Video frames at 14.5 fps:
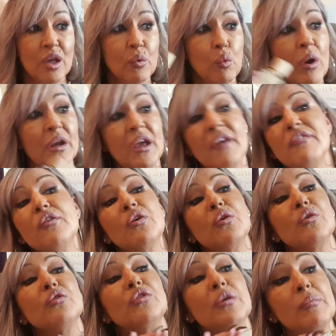
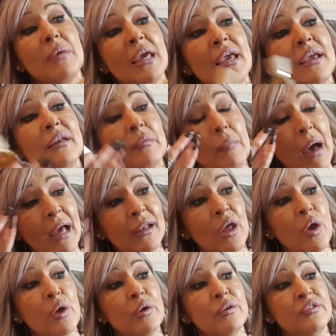Whatever to me, to my
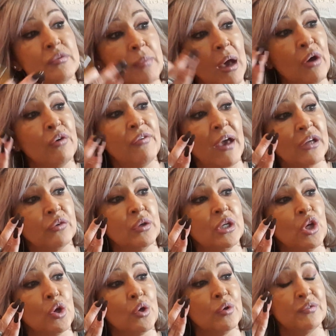nose, to my olfactory
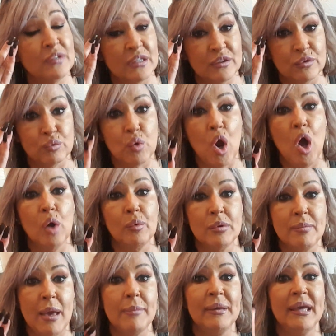nerves that is wrong with
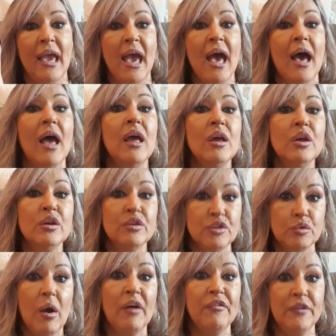Baby Cat,
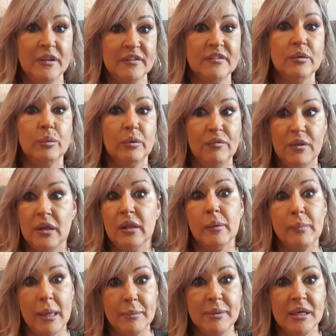Duai fixed it with Vanilla
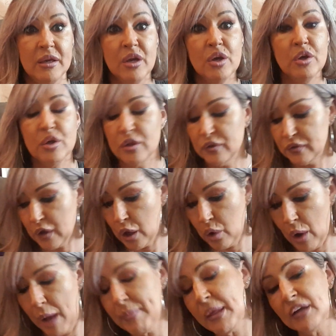Baby. So
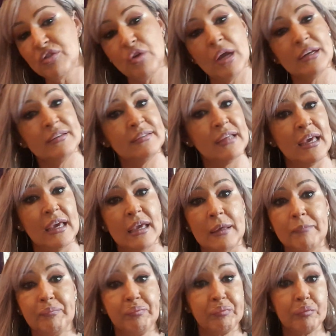I'm not trying to
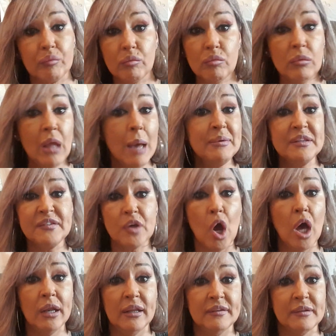say, I'm just
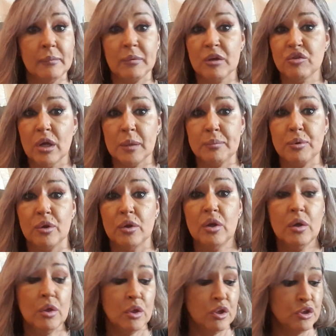honest. I'm not trying to put
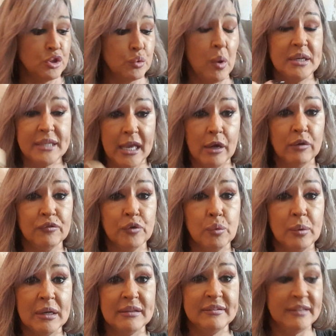Duai down for
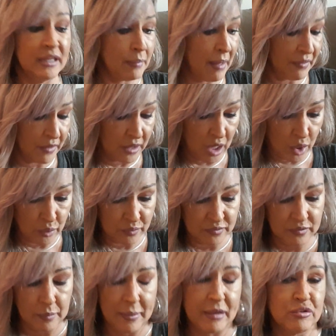what I said about the
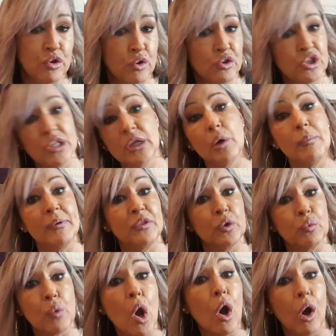notes about Churchill, but they're
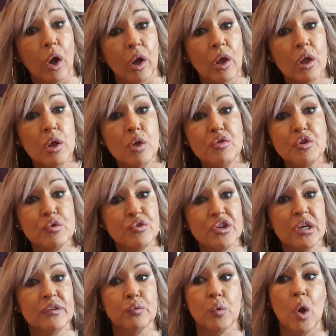wrong. They're
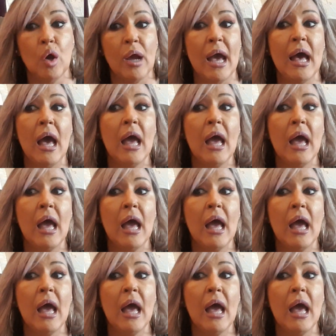just wrong.